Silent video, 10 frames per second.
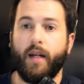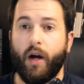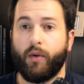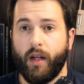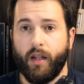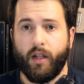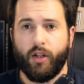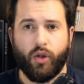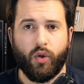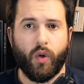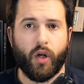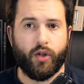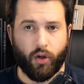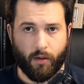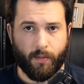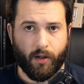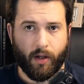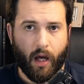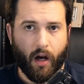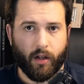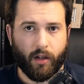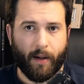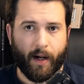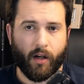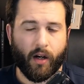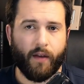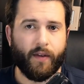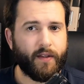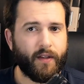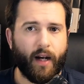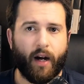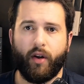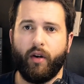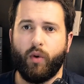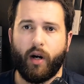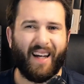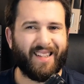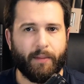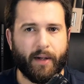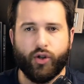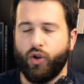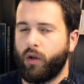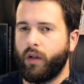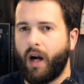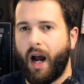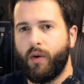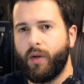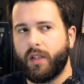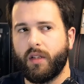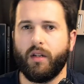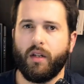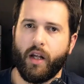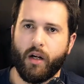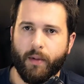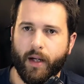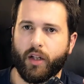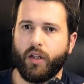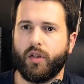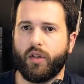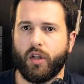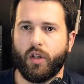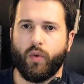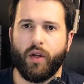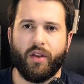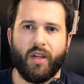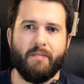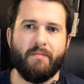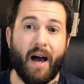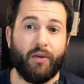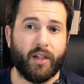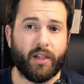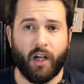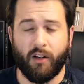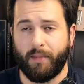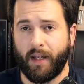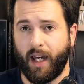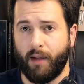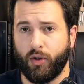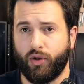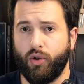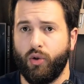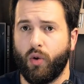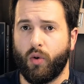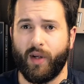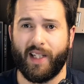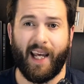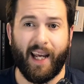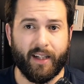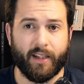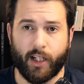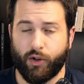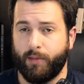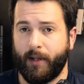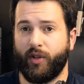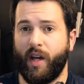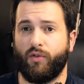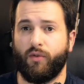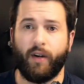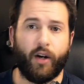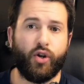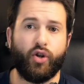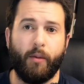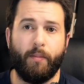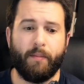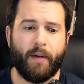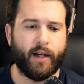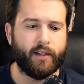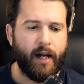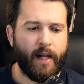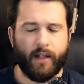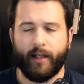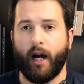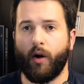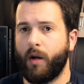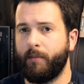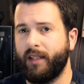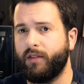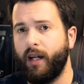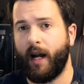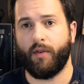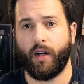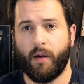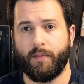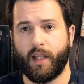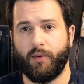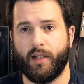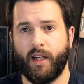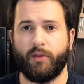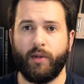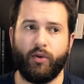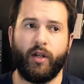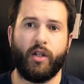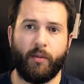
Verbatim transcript: Now, getting into durability on the Paragon, this is an area where, as I mentioned earlier, I was a little bit concerned with the mount itself being able to retain zero, especially after very sharp impacts. Now, on basically every optic that we test, we do a